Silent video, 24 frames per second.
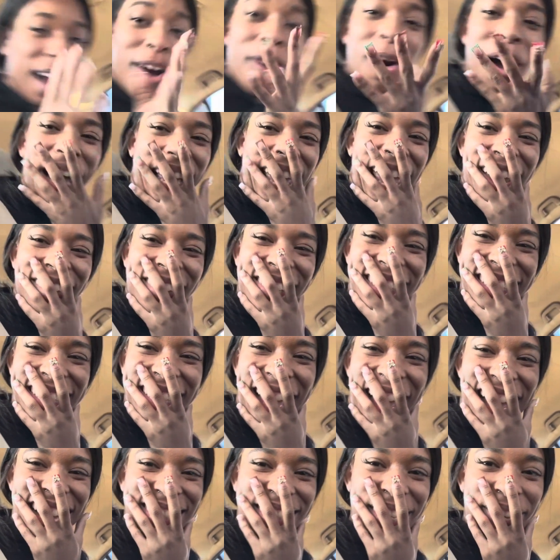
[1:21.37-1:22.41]
Oh, I can't wait till
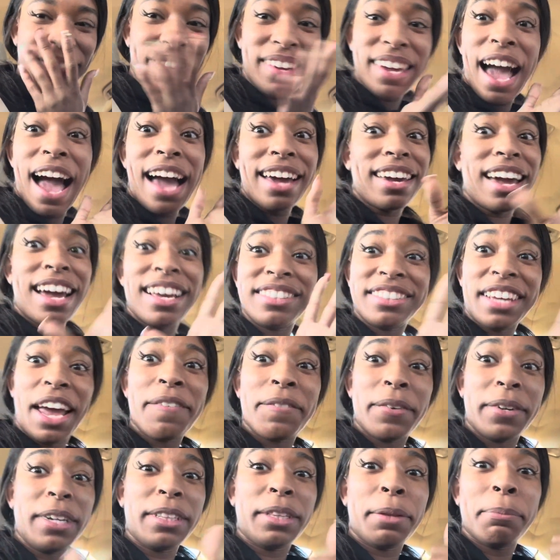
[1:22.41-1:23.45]
y'all see me. I can't skate for
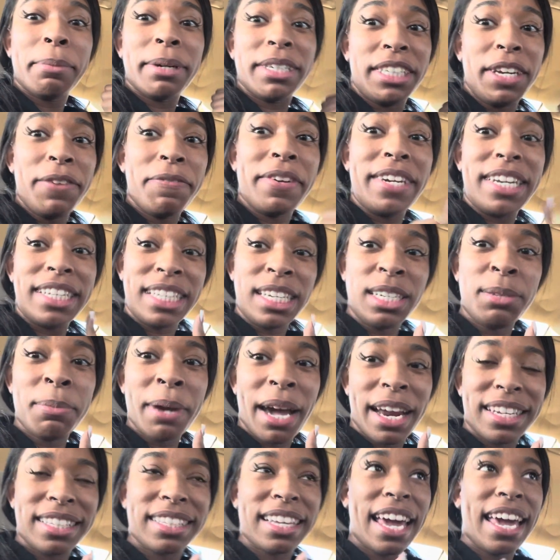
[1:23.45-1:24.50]
nothing, but she finna teach me how
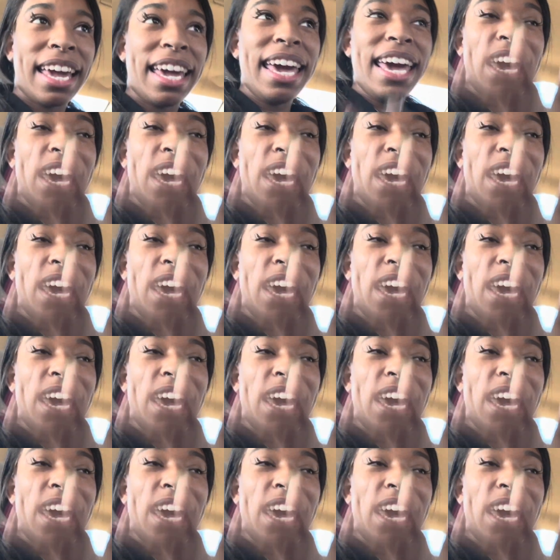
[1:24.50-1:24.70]
to skate.